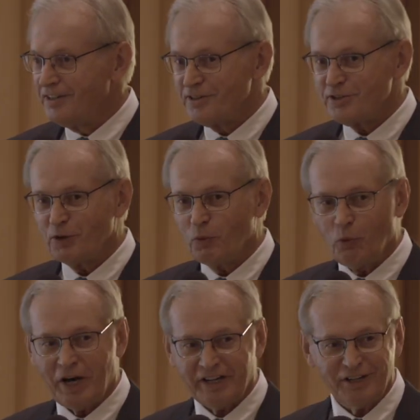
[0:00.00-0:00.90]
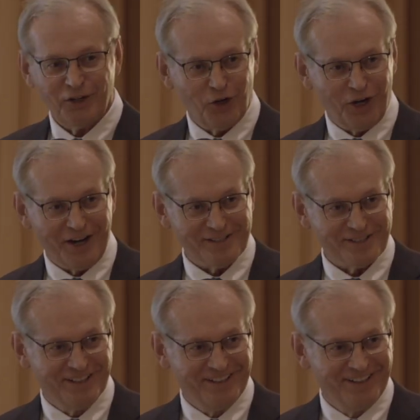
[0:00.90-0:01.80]
So what
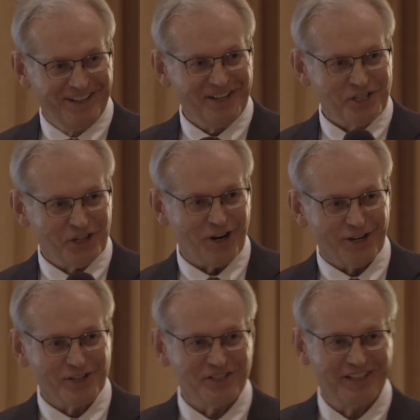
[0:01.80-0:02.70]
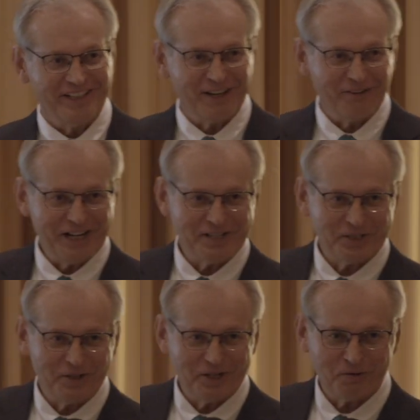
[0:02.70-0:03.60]
caused sharks and
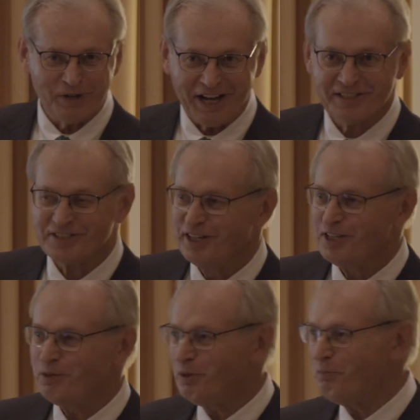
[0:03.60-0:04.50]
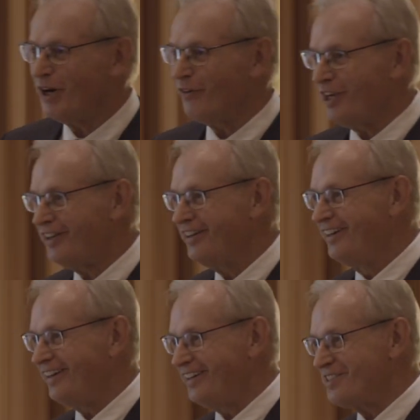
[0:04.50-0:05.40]
Tyrannosaurus rex to be buried
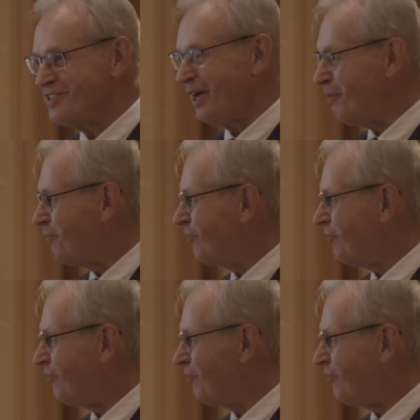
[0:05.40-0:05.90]
in the same